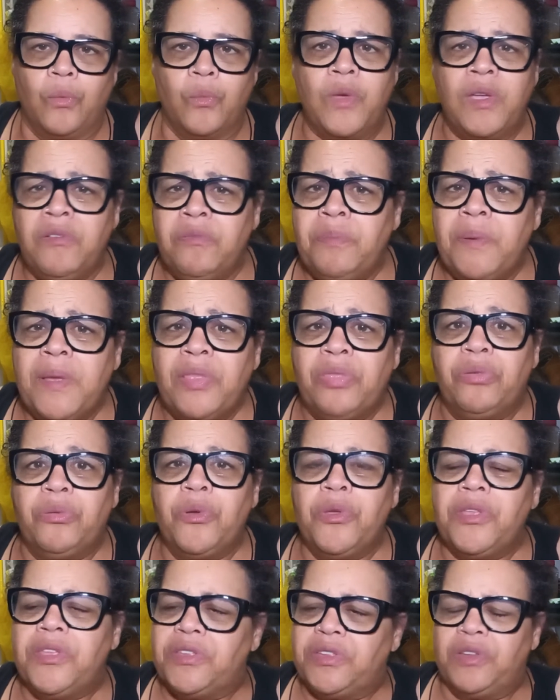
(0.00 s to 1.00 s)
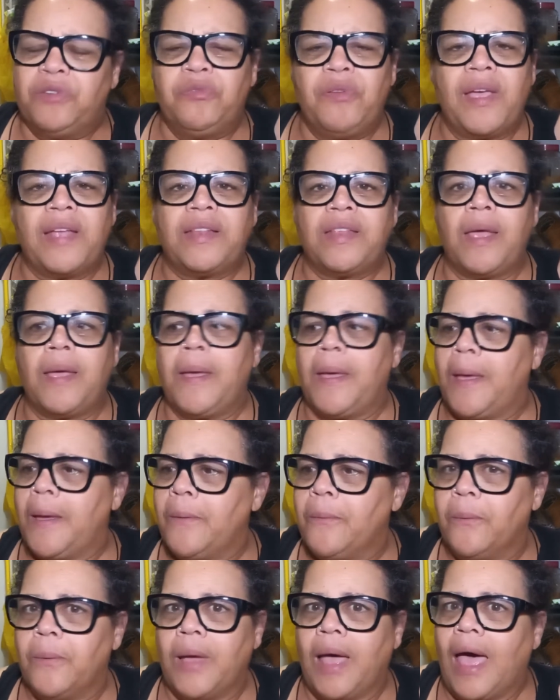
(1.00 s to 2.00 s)
we've been through this. In fact,
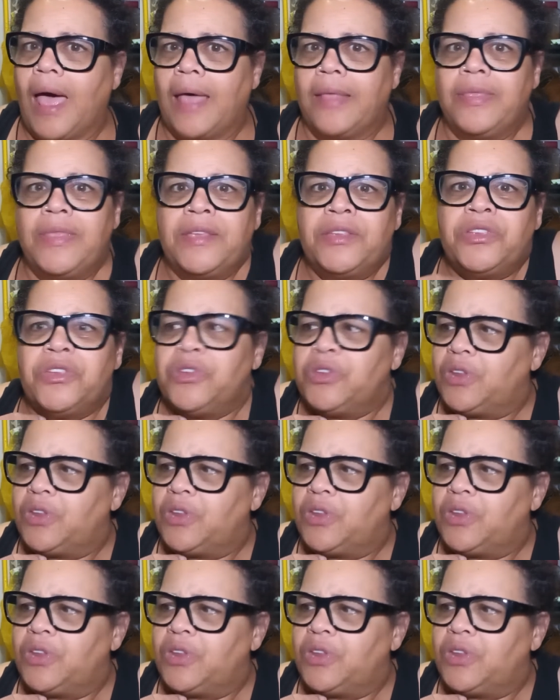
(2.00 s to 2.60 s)
this